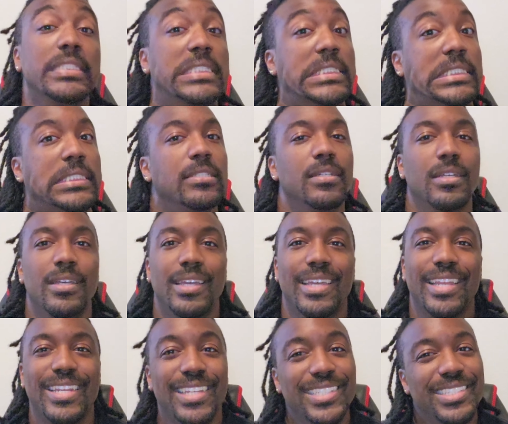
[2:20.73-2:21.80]

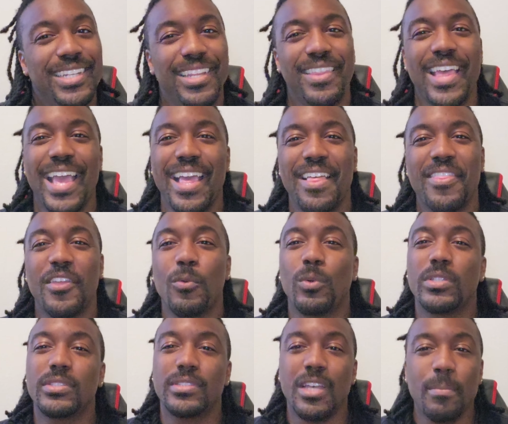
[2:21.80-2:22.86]
In addition to that, there
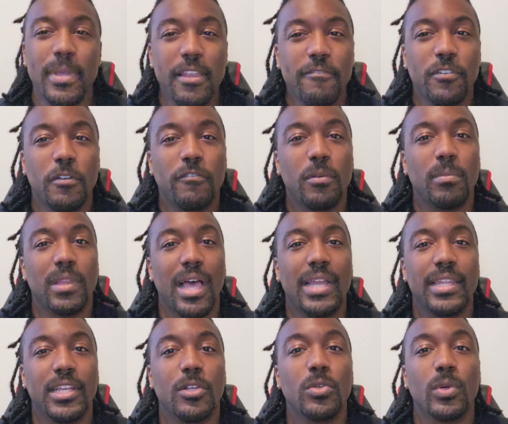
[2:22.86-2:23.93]
was some info from
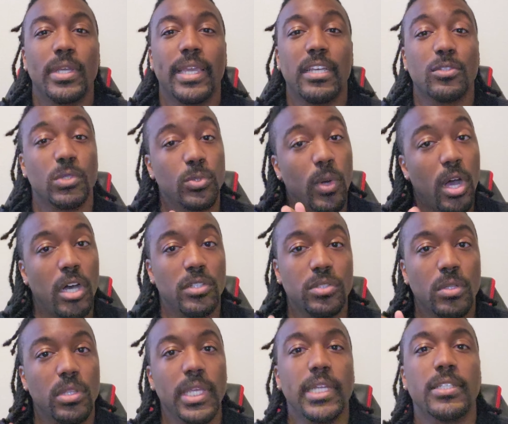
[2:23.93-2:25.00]
logged in Google accounts which were
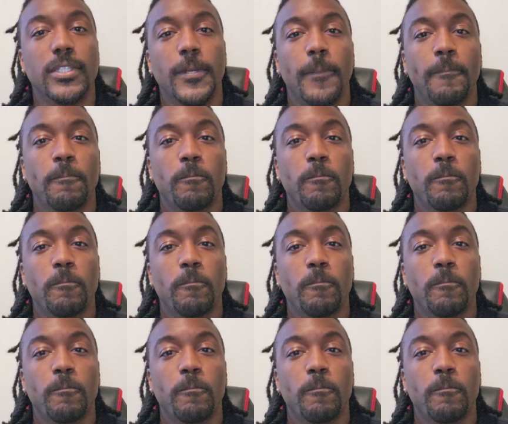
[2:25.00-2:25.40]
also leaked.